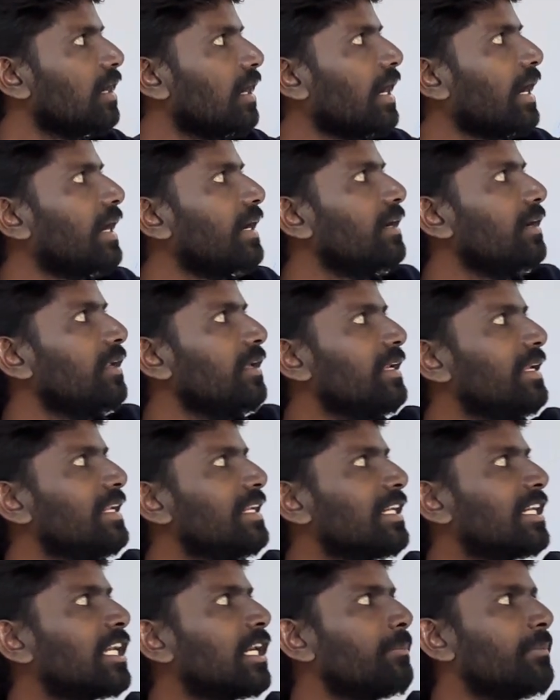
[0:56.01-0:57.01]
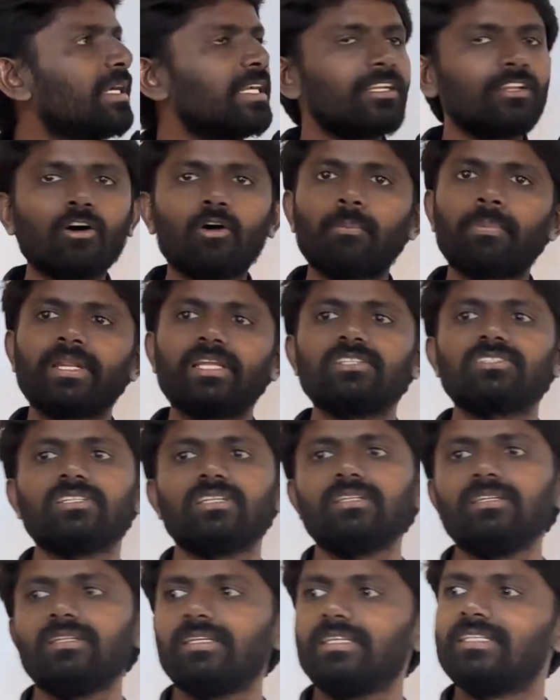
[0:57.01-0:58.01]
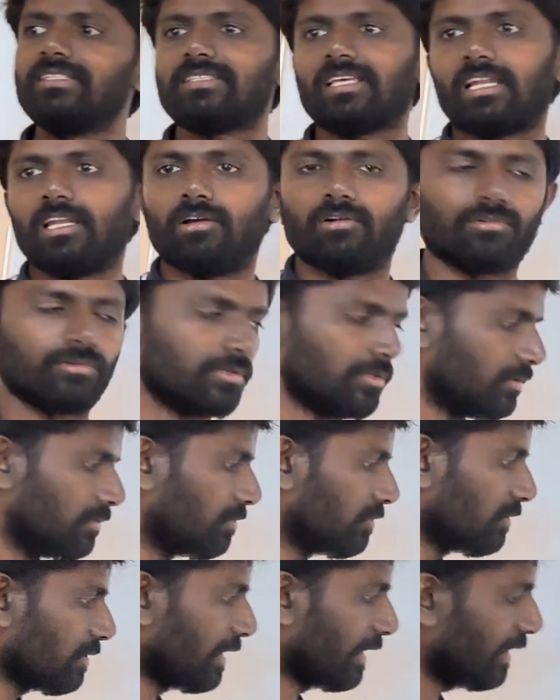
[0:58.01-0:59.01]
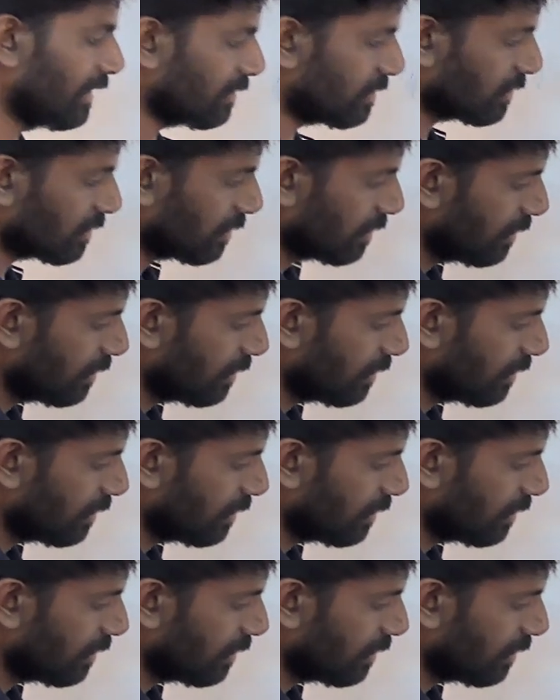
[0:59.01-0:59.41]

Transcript: and the increment operation is allowed. That is